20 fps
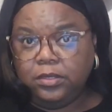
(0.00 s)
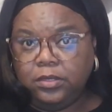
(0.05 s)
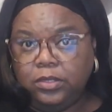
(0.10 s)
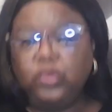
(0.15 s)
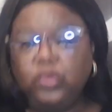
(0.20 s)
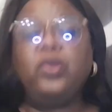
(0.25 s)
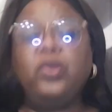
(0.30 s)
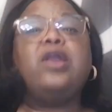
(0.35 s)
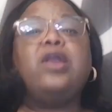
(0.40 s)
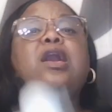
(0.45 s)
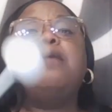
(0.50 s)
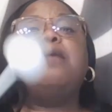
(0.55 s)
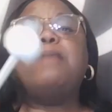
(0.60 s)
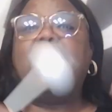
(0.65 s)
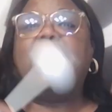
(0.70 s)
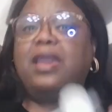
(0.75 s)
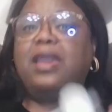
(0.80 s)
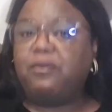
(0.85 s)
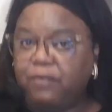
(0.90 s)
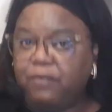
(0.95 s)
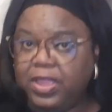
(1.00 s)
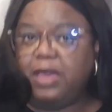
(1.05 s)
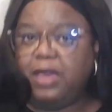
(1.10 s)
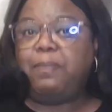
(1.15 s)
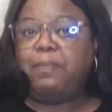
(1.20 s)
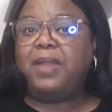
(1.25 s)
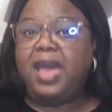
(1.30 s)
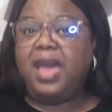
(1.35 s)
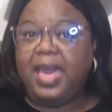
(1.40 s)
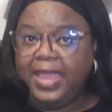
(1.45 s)
You can come back and
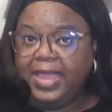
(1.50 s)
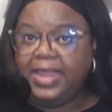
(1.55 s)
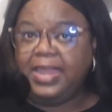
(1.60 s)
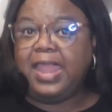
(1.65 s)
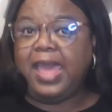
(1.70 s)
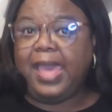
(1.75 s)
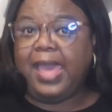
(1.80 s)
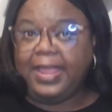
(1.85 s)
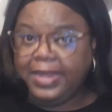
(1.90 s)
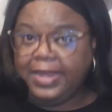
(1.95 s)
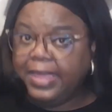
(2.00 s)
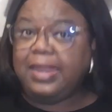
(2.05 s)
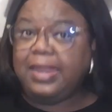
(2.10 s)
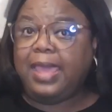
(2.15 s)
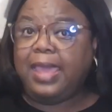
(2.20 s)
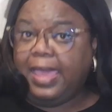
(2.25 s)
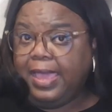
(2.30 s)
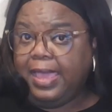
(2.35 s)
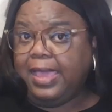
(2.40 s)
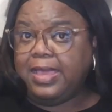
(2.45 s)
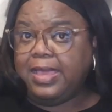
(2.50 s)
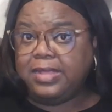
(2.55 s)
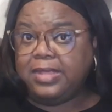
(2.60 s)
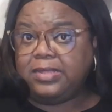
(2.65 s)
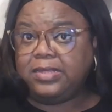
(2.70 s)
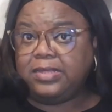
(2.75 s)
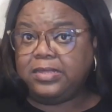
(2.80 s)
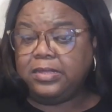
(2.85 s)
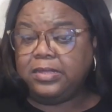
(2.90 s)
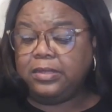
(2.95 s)
reapply in 90
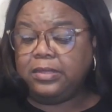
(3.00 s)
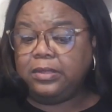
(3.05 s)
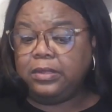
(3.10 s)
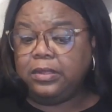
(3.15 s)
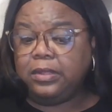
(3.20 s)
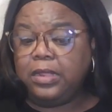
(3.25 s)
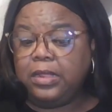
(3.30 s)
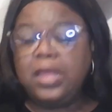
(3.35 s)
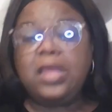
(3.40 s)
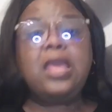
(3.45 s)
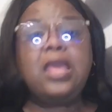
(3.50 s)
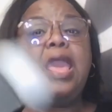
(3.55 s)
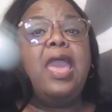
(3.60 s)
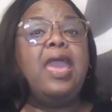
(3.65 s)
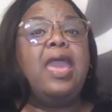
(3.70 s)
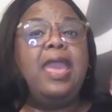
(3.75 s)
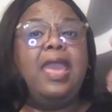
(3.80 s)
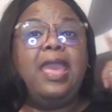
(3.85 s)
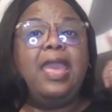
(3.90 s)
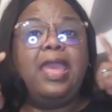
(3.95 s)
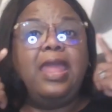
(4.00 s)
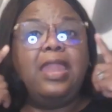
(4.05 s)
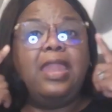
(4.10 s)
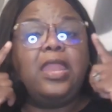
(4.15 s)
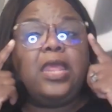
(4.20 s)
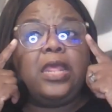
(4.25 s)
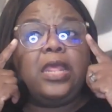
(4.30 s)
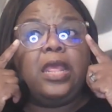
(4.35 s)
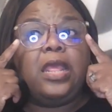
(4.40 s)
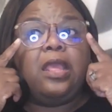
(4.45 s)
days
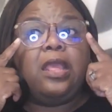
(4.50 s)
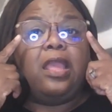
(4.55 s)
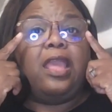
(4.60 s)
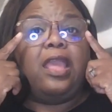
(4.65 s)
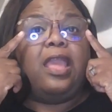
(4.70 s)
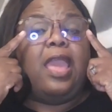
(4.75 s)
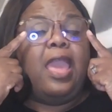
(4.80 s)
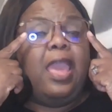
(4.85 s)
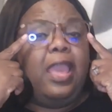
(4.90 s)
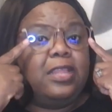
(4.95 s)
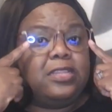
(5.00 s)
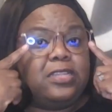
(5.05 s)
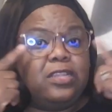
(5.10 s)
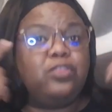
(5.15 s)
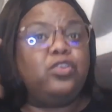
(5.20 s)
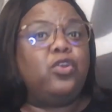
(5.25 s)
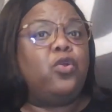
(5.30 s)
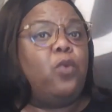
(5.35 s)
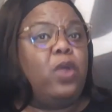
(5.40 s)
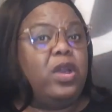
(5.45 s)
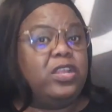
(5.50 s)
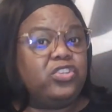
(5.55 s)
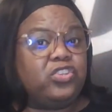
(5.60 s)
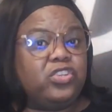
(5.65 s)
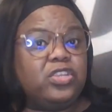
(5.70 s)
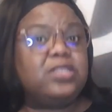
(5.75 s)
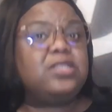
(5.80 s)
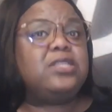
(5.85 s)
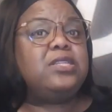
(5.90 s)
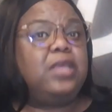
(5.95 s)
and answer the
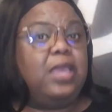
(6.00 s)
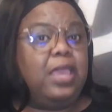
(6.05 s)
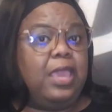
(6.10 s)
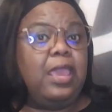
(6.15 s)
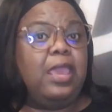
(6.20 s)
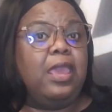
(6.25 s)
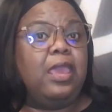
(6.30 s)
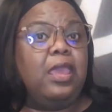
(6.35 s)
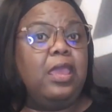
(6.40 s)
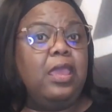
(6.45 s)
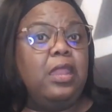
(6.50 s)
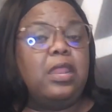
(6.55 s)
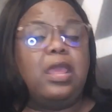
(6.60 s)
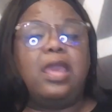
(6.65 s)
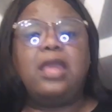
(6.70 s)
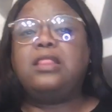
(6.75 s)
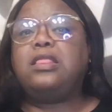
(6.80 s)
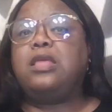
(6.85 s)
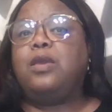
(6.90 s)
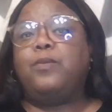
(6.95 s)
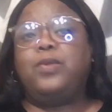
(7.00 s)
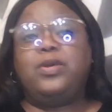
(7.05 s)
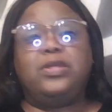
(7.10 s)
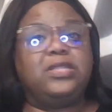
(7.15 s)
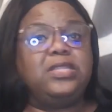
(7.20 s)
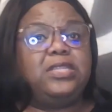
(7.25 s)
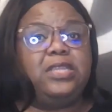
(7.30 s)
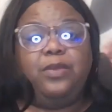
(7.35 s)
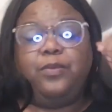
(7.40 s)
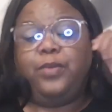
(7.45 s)
questions again, and then
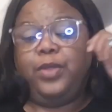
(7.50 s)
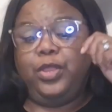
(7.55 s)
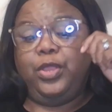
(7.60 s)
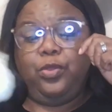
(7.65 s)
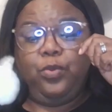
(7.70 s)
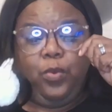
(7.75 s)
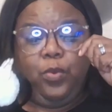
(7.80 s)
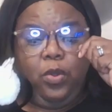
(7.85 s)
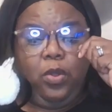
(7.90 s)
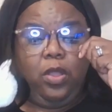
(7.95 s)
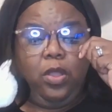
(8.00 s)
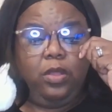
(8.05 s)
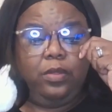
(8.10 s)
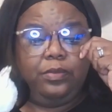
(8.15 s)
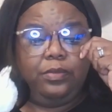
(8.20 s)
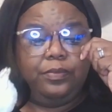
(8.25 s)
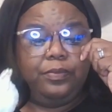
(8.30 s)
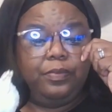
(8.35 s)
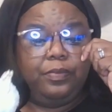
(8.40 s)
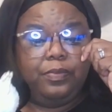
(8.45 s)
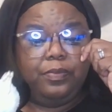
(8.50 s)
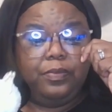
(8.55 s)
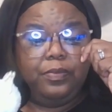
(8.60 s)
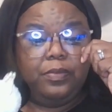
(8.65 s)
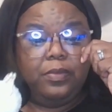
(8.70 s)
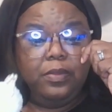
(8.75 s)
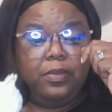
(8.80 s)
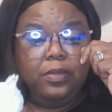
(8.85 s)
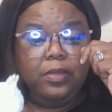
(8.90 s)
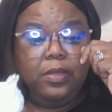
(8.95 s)
we'll see where you are.
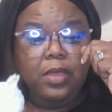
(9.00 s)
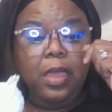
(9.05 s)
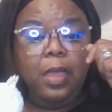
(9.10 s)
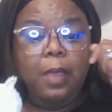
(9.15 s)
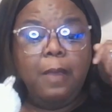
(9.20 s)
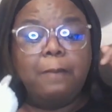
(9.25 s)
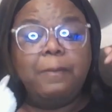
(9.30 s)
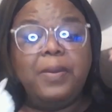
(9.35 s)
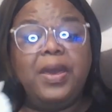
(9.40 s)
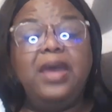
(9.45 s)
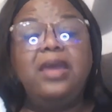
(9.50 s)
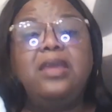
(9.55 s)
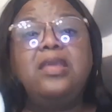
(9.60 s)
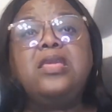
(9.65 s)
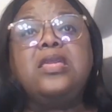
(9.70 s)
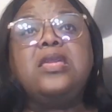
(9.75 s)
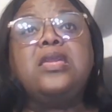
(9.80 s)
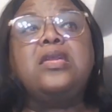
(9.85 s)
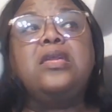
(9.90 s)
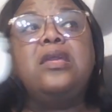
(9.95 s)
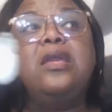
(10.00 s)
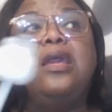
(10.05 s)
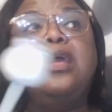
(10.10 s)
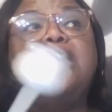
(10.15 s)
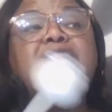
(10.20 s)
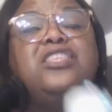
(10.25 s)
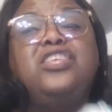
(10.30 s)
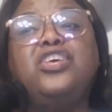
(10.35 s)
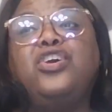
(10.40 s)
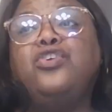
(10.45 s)
But
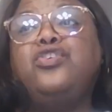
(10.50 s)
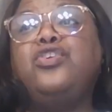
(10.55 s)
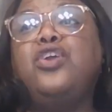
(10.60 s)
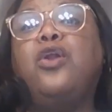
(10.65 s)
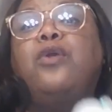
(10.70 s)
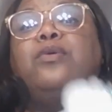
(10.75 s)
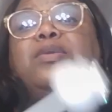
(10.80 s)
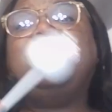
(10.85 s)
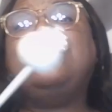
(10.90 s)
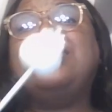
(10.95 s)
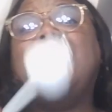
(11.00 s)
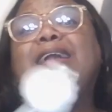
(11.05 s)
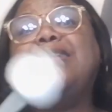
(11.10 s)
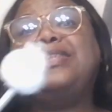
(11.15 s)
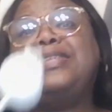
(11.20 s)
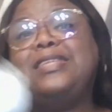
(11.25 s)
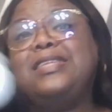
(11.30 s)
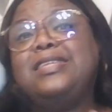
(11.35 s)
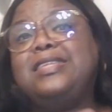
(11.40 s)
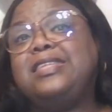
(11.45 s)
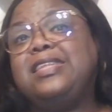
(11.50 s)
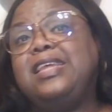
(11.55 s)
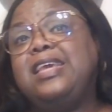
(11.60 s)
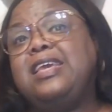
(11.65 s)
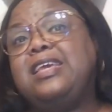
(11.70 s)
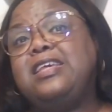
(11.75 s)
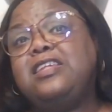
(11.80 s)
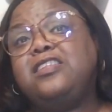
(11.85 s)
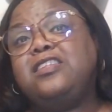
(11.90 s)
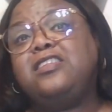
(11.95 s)
until your
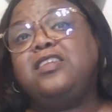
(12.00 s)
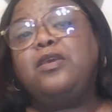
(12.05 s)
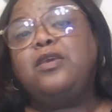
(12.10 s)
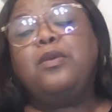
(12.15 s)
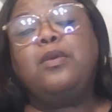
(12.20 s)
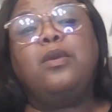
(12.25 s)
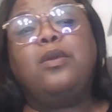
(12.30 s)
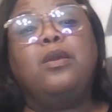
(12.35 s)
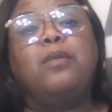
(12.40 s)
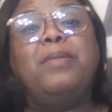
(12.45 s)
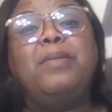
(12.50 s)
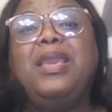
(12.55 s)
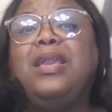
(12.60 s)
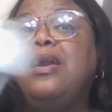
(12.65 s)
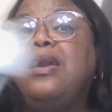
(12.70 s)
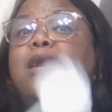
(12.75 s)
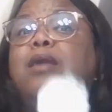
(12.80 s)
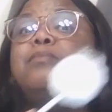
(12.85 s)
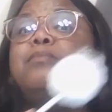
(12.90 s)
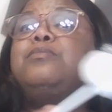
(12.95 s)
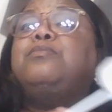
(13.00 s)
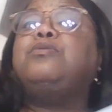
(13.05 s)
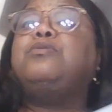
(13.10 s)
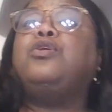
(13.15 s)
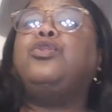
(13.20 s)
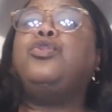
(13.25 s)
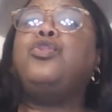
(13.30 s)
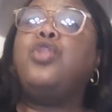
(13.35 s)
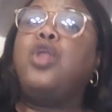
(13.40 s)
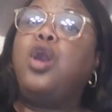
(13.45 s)
yeses become
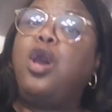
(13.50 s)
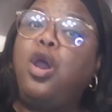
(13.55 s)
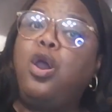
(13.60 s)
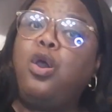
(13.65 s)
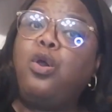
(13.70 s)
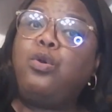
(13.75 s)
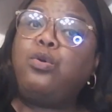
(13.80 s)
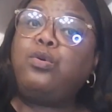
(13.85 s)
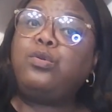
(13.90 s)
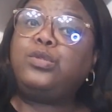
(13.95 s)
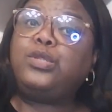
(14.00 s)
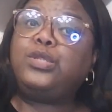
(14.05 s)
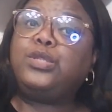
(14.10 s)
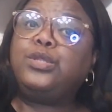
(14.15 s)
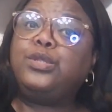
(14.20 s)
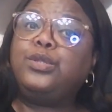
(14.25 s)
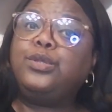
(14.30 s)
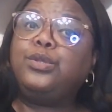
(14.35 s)
no's,